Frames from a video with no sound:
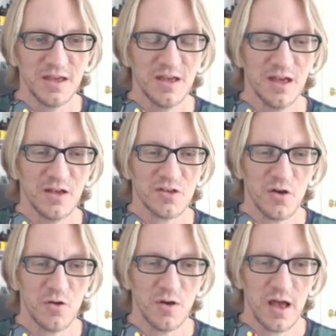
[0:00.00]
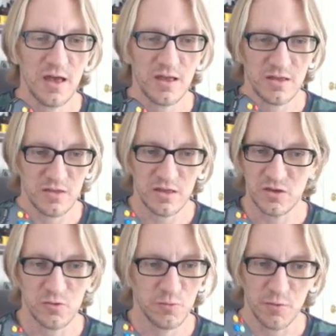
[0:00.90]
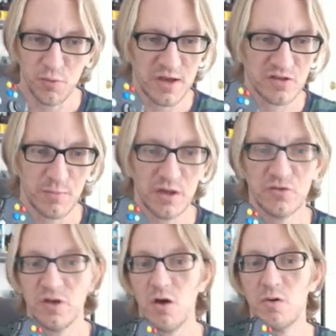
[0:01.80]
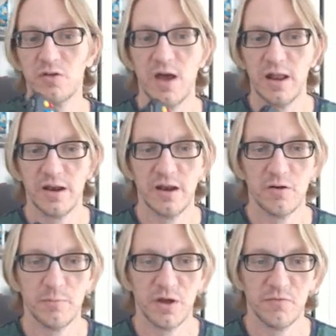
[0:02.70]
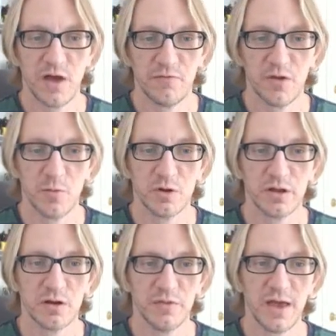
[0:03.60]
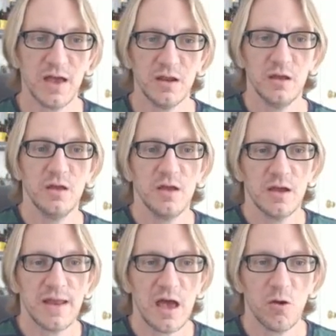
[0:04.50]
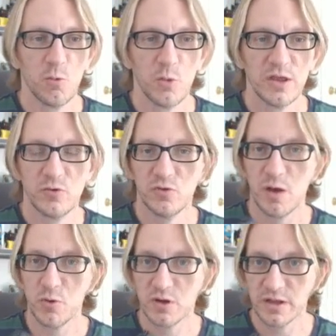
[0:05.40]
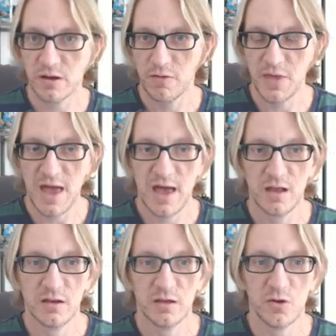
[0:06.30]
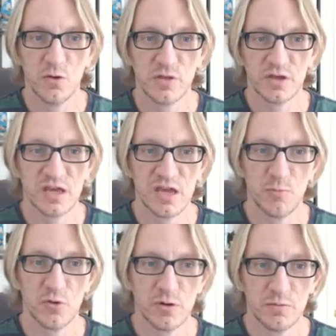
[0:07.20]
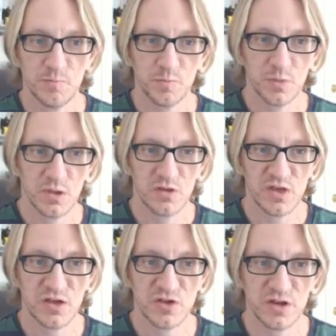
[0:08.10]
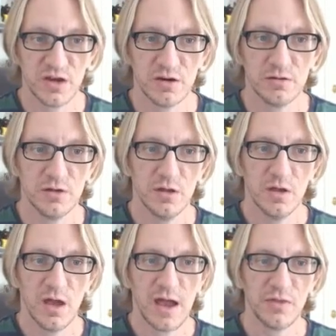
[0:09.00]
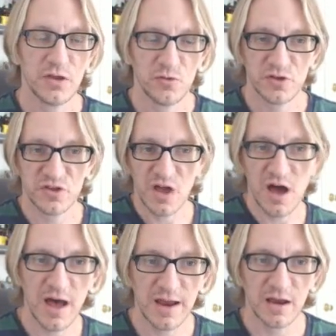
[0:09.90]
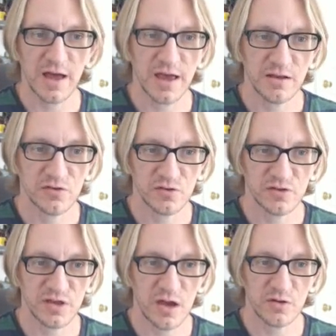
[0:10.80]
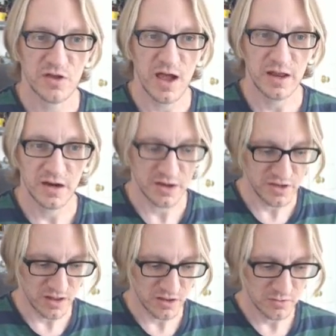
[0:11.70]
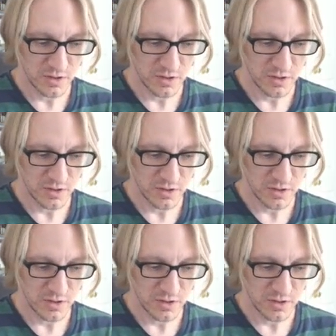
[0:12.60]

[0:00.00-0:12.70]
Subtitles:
So you press the button, you see, oh, it's highlighted here on button 5. Double click on that. Now, when you double click on that, go to the keyboard section here, and then you just highlight. So see how it's highlighted in yellow?